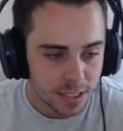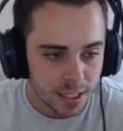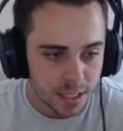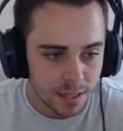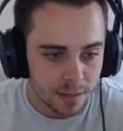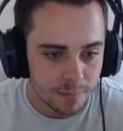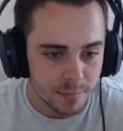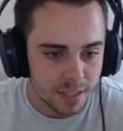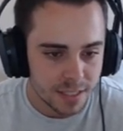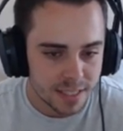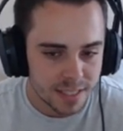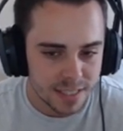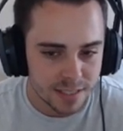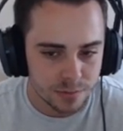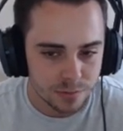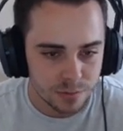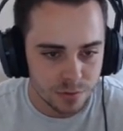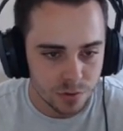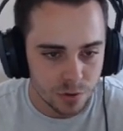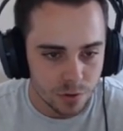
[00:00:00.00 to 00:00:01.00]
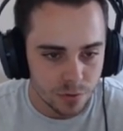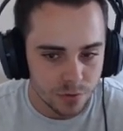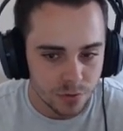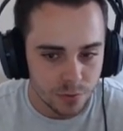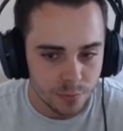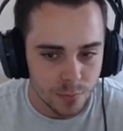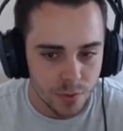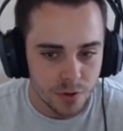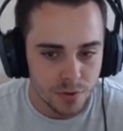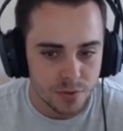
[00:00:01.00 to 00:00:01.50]
Um, it's still not
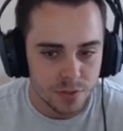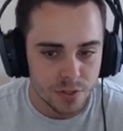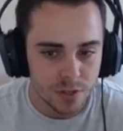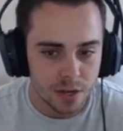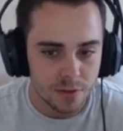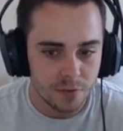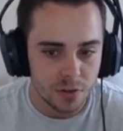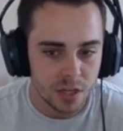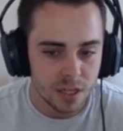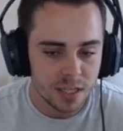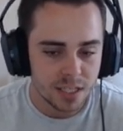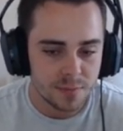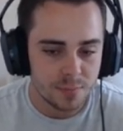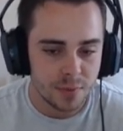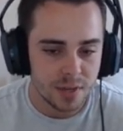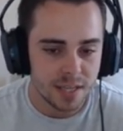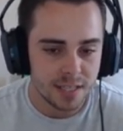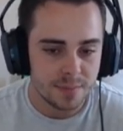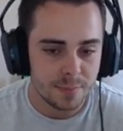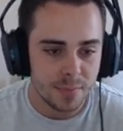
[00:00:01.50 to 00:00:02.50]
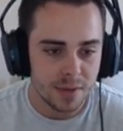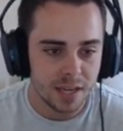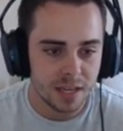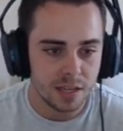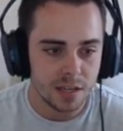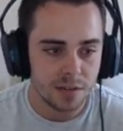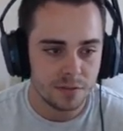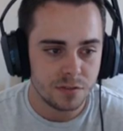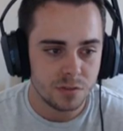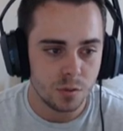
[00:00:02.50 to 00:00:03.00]
the most diverse, but it's big
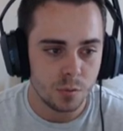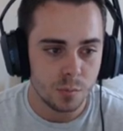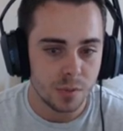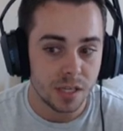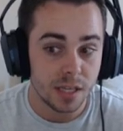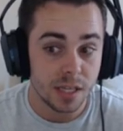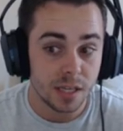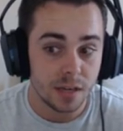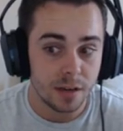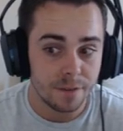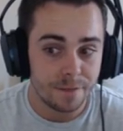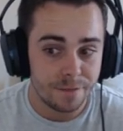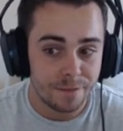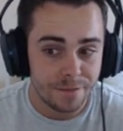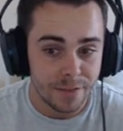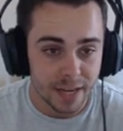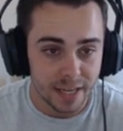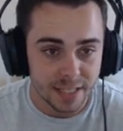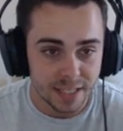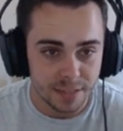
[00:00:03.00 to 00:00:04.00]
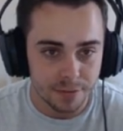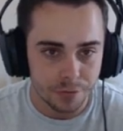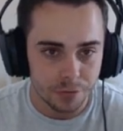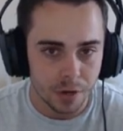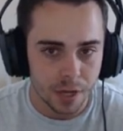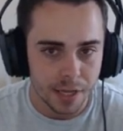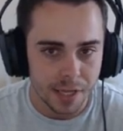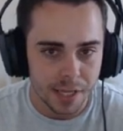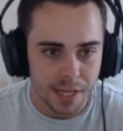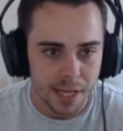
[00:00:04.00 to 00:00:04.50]
enough to be effective
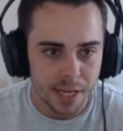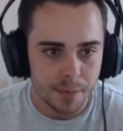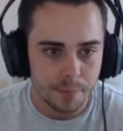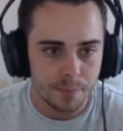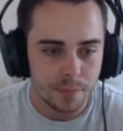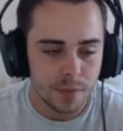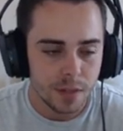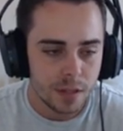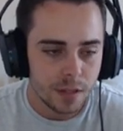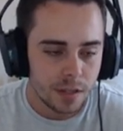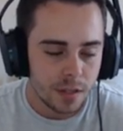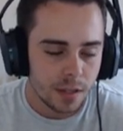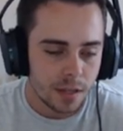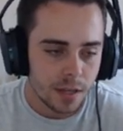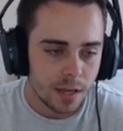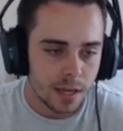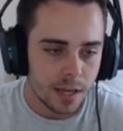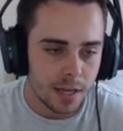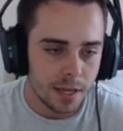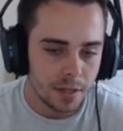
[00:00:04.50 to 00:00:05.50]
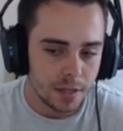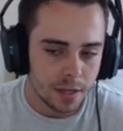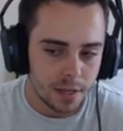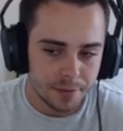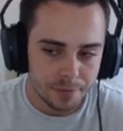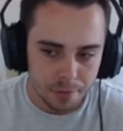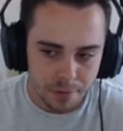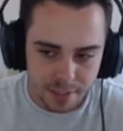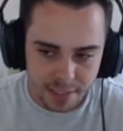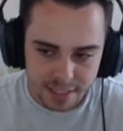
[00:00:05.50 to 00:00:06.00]
late game. And
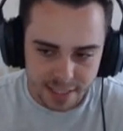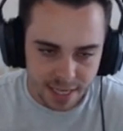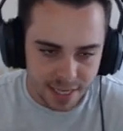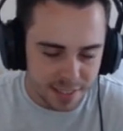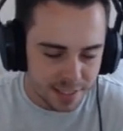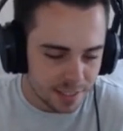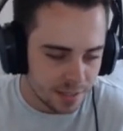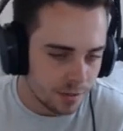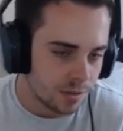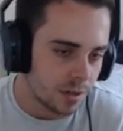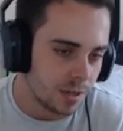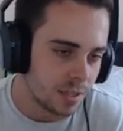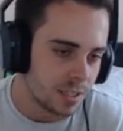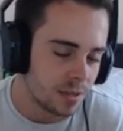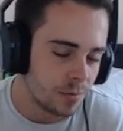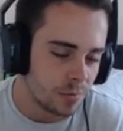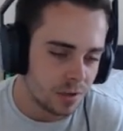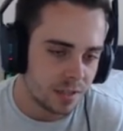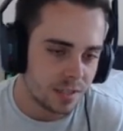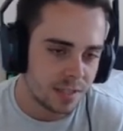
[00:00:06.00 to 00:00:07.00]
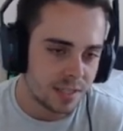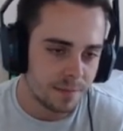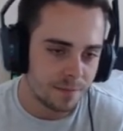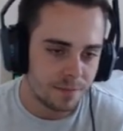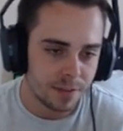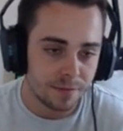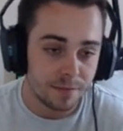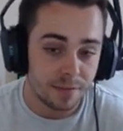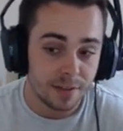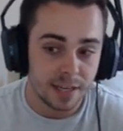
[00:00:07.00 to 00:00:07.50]
I've already said to you guys I wanted
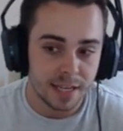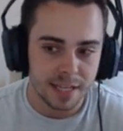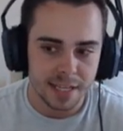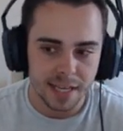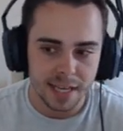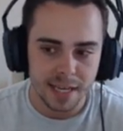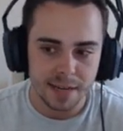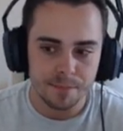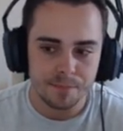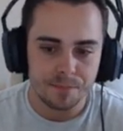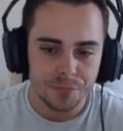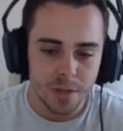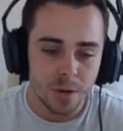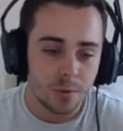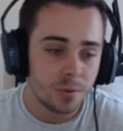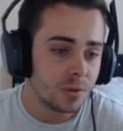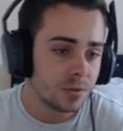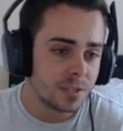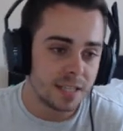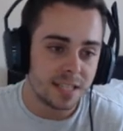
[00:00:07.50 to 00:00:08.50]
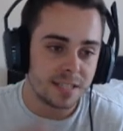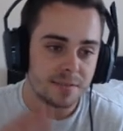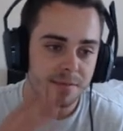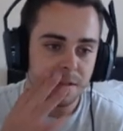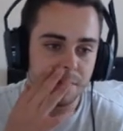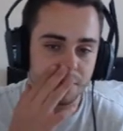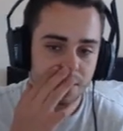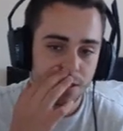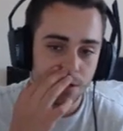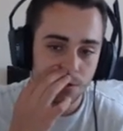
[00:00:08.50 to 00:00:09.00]
something for late game. Oh, and also gives me
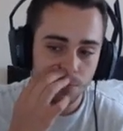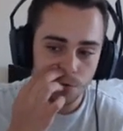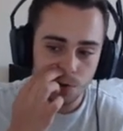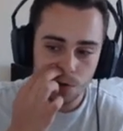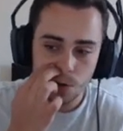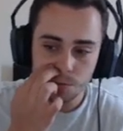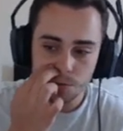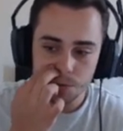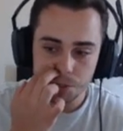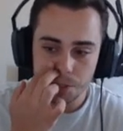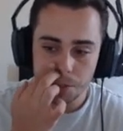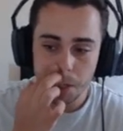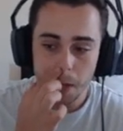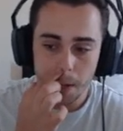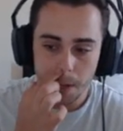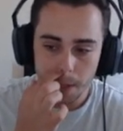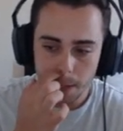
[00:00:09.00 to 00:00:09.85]
another stealth rock option.